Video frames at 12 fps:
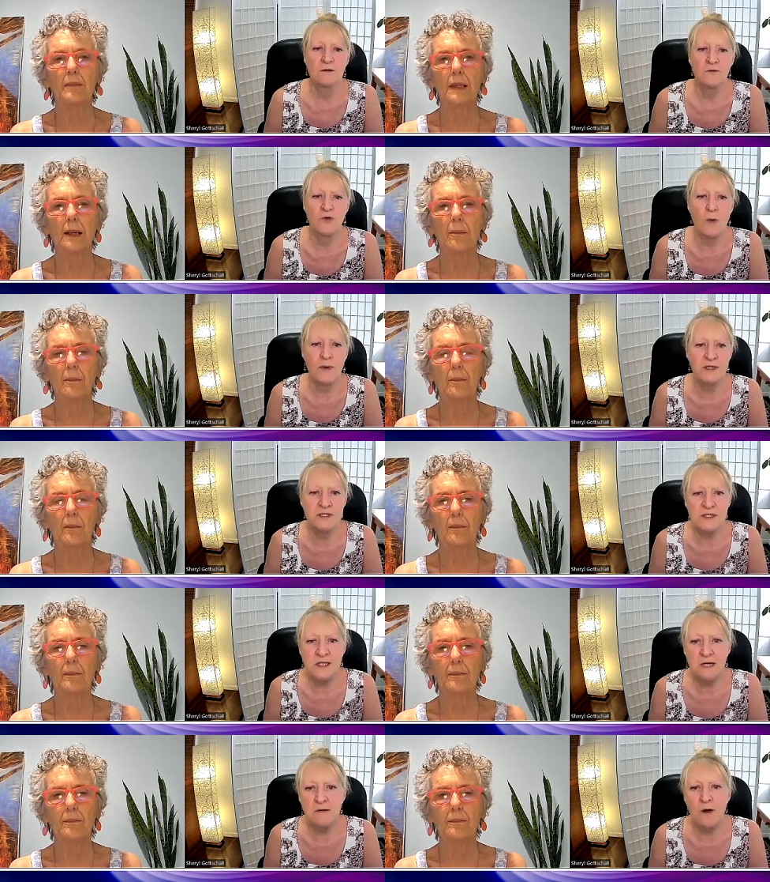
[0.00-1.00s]
Speaker 1: Robert De
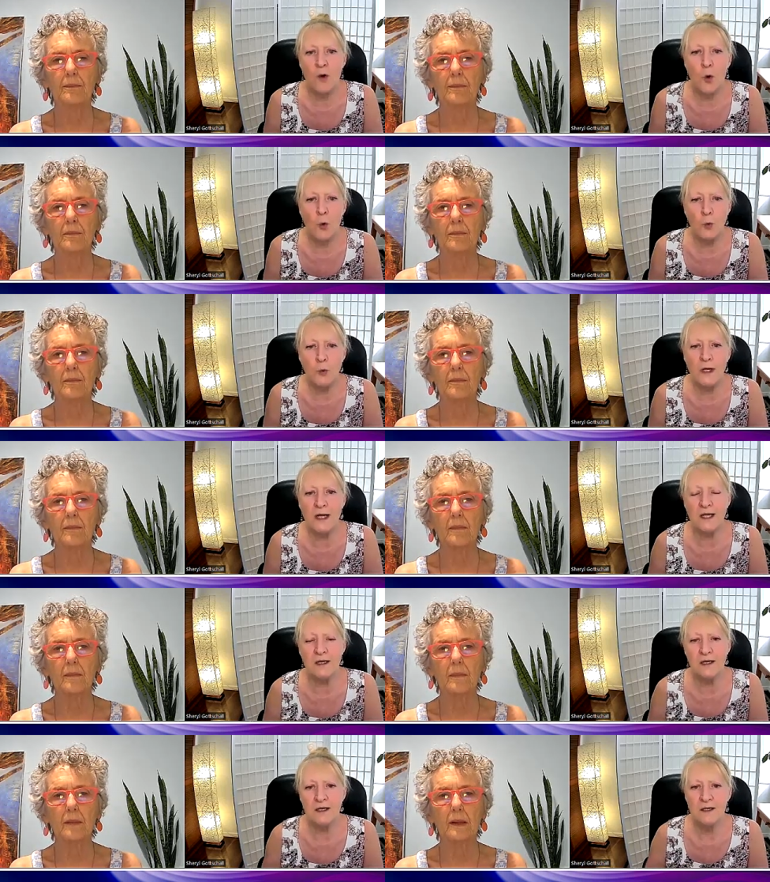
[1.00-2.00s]
Niro, all
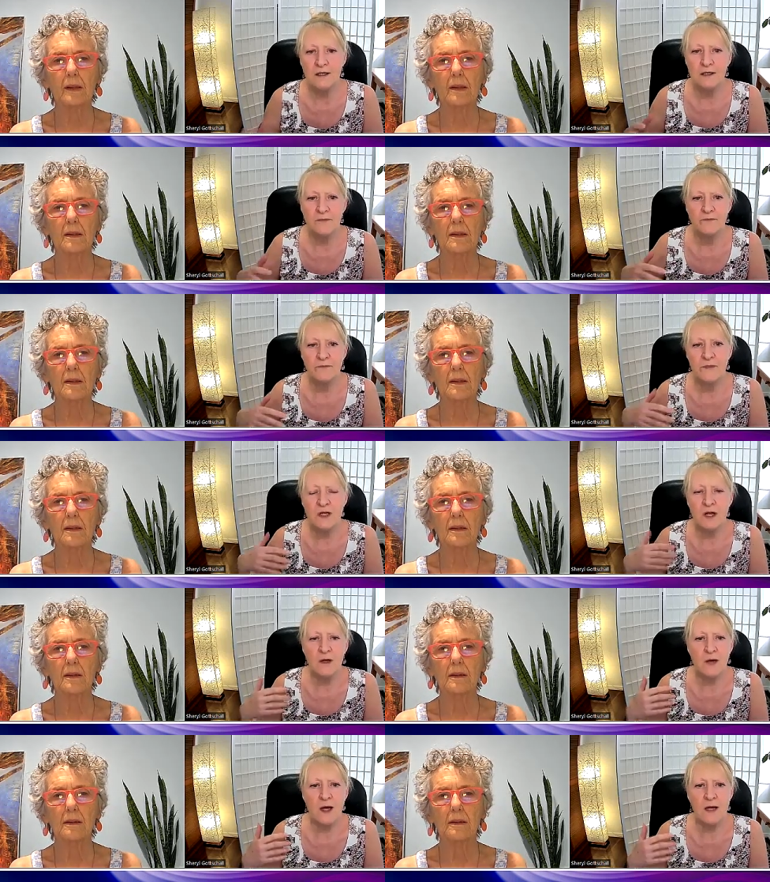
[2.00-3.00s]
really, you
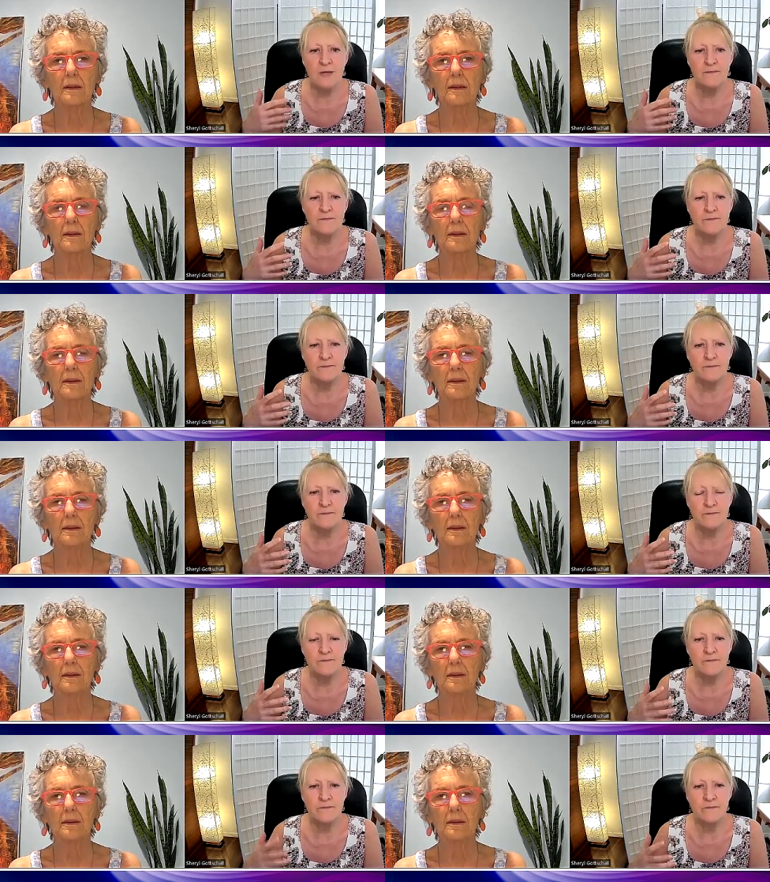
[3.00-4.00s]
know, um,
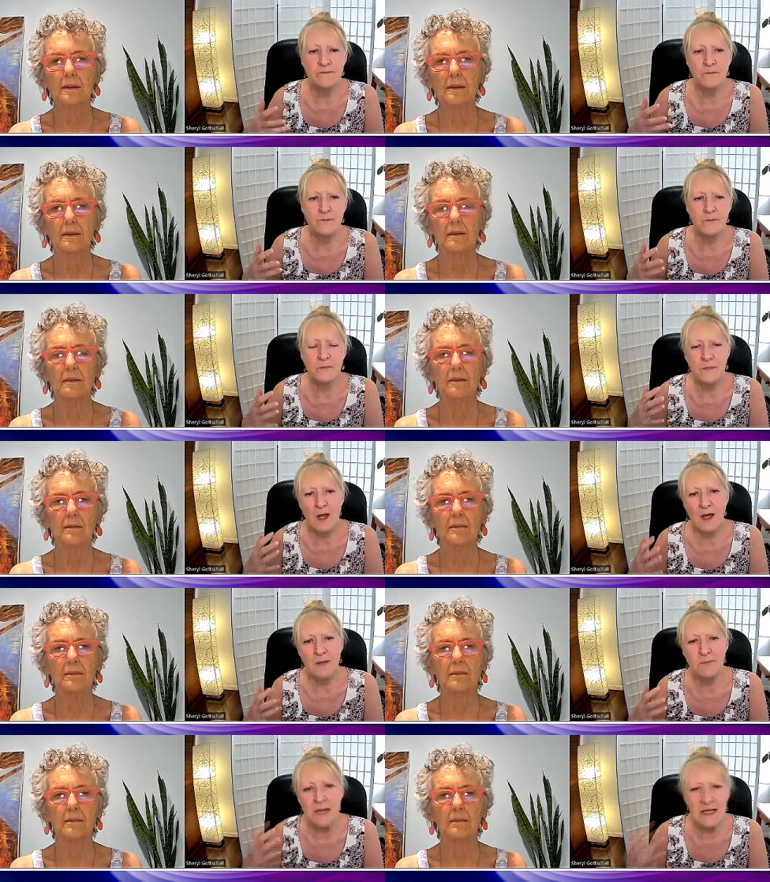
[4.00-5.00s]

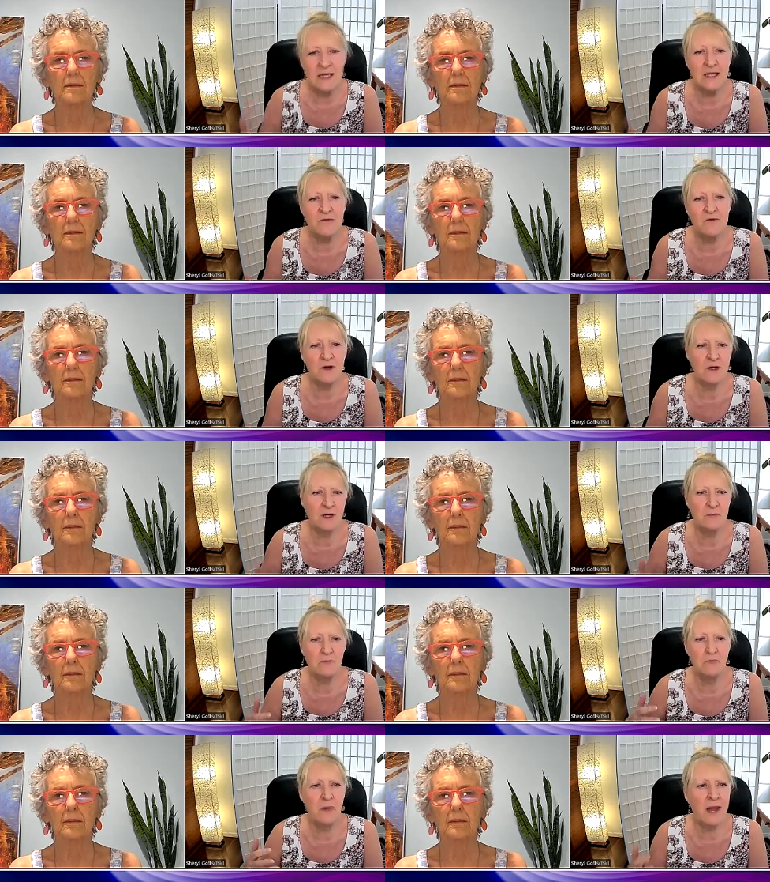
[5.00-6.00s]
uh, being in
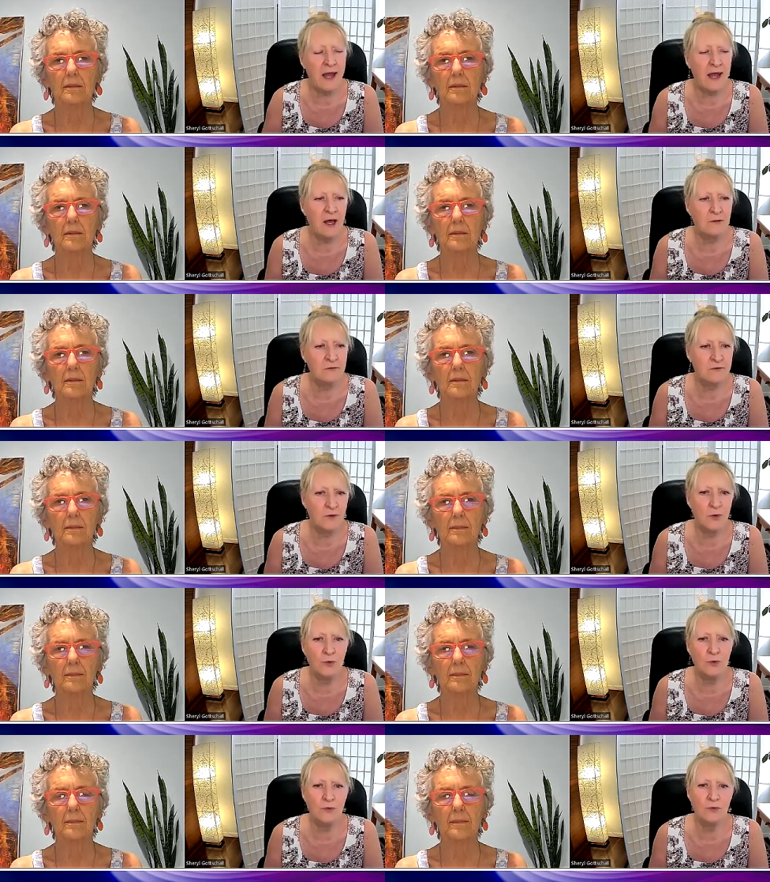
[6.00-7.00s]
very
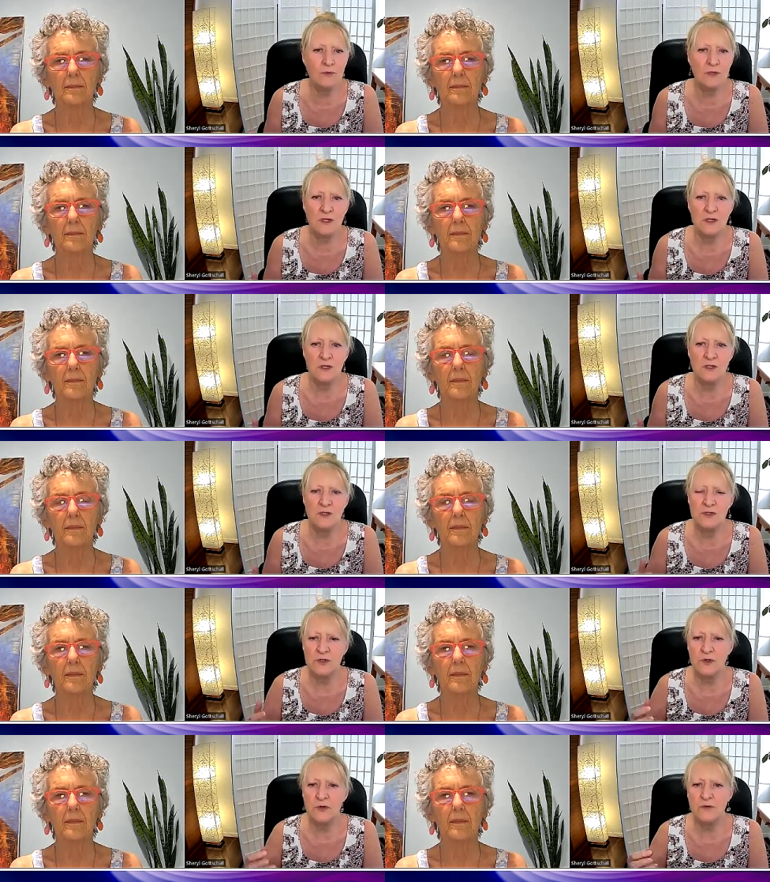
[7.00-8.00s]
powerful
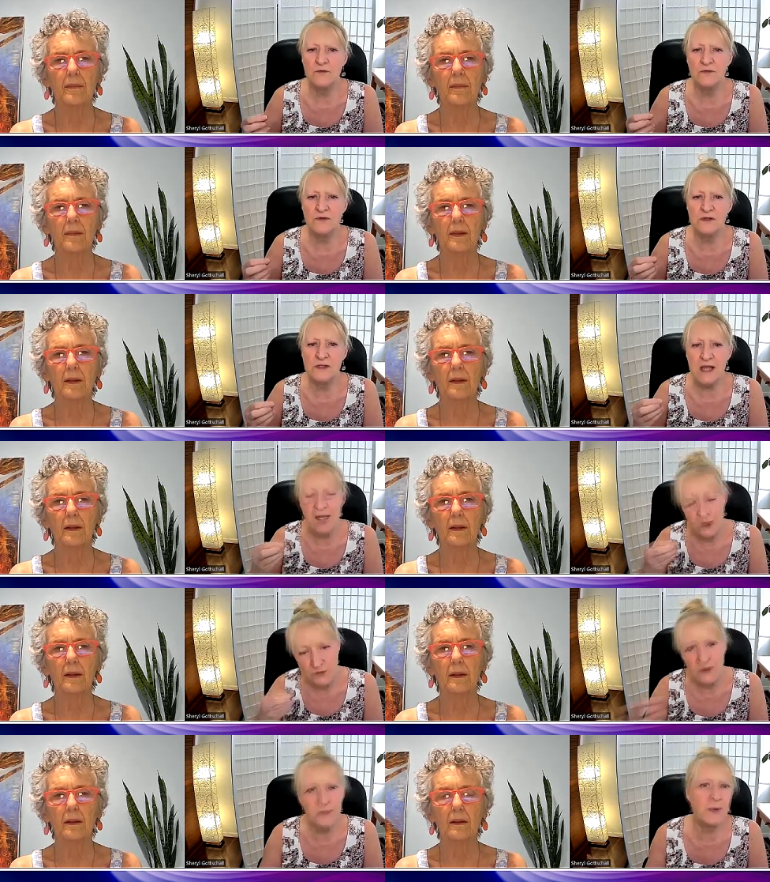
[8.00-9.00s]
sort of, and
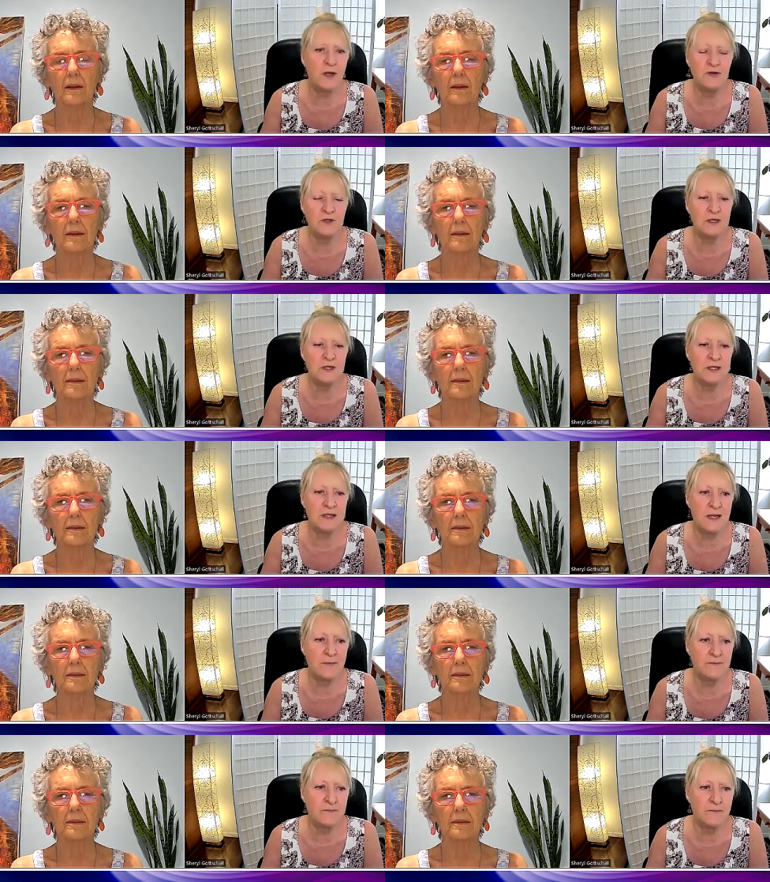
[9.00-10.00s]
on the on the
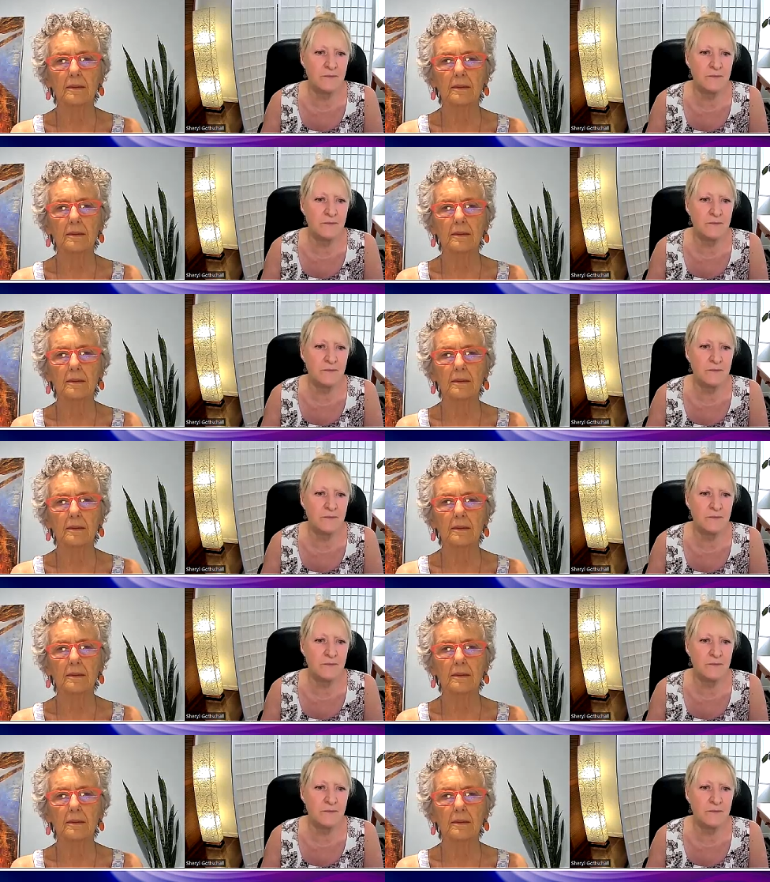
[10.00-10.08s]
um,